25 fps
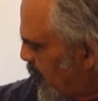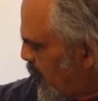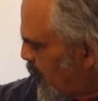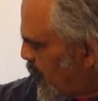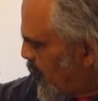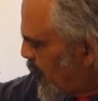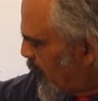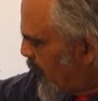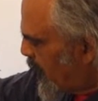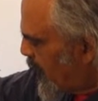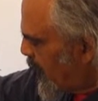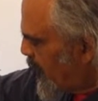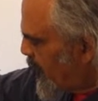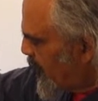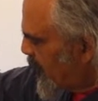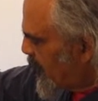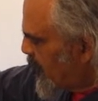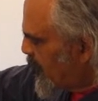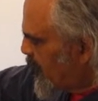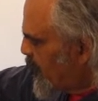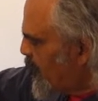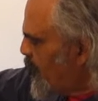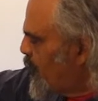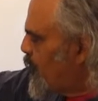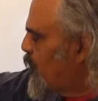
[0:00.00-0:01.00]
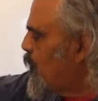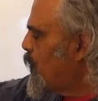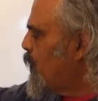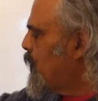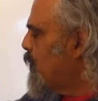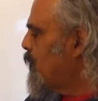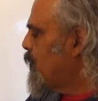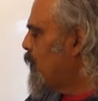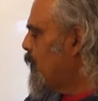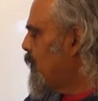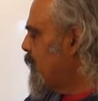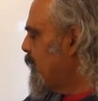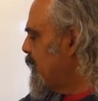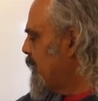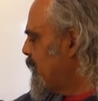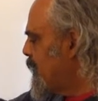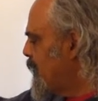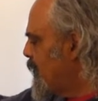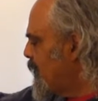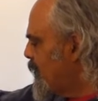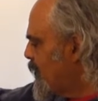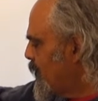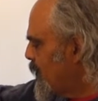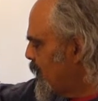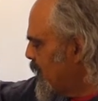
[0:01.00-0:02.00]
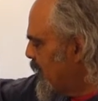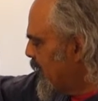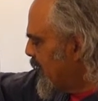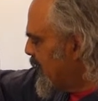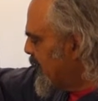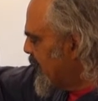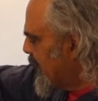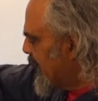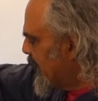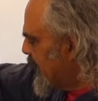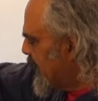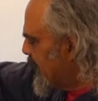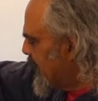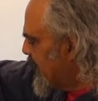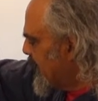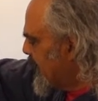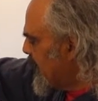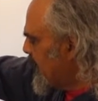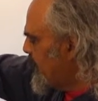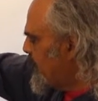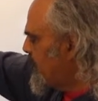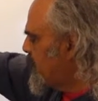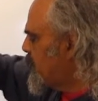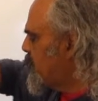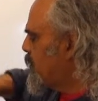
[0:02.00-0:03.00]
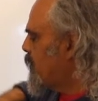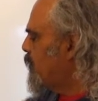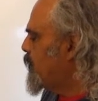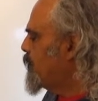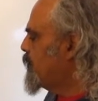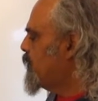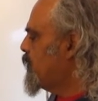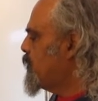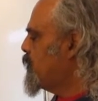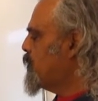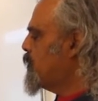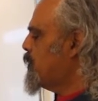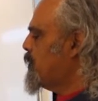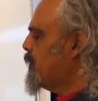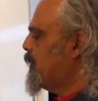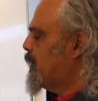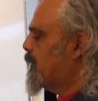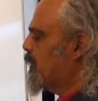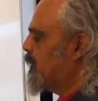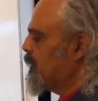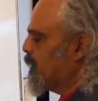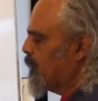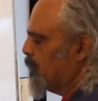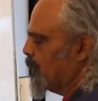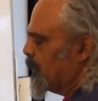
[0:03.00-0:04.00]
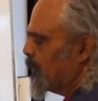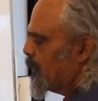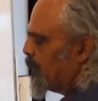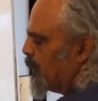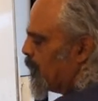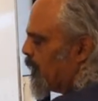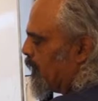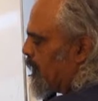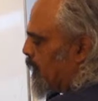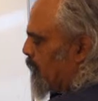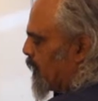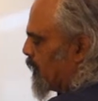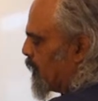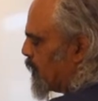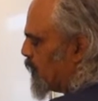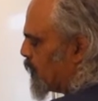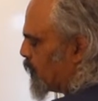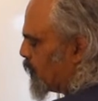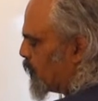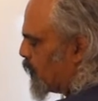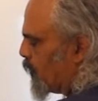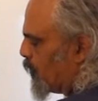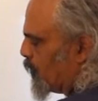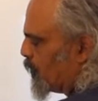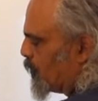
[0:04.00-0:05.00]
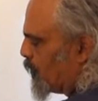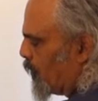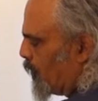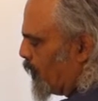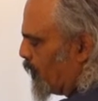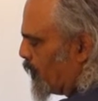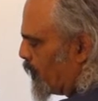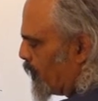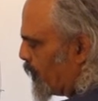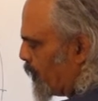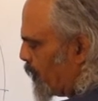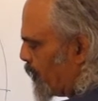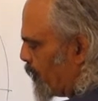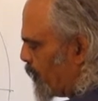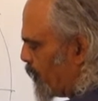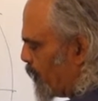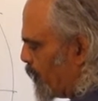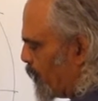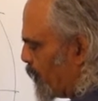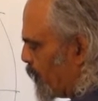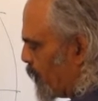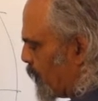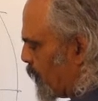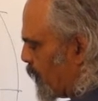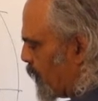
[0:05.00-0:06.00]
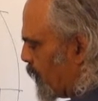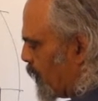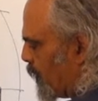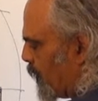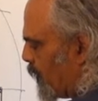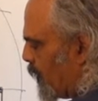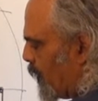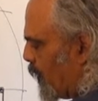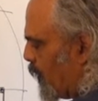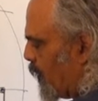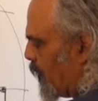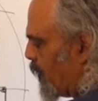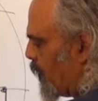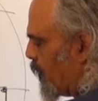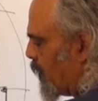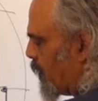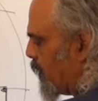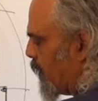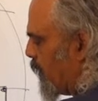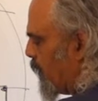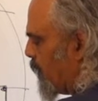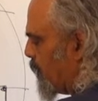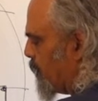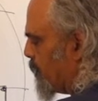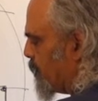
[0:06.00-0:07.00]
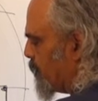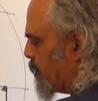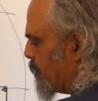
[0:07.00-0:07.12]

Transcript: To curve it so it's going to take the curvature of the cheek, sort of. Okay.